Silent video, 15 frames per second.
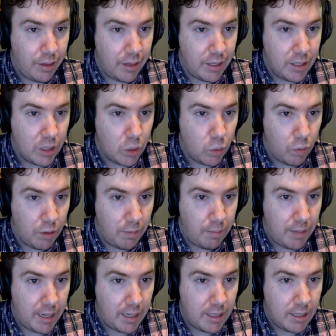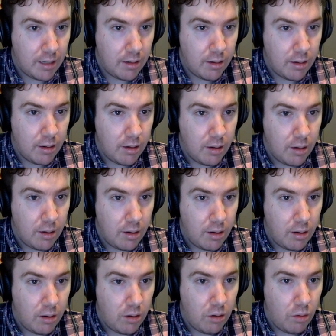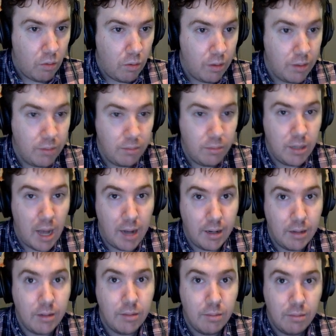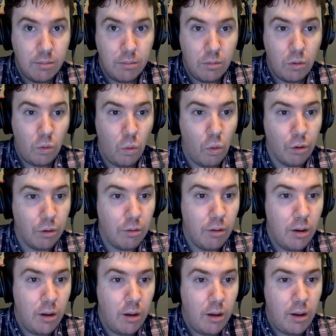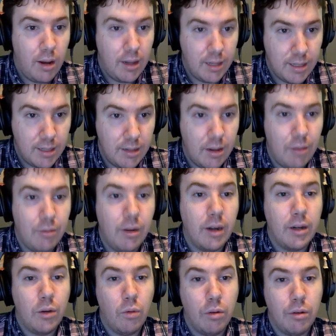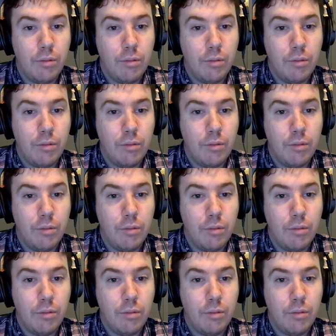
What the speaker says: is one beat, one dotted quarter, and this is another dotted quarter.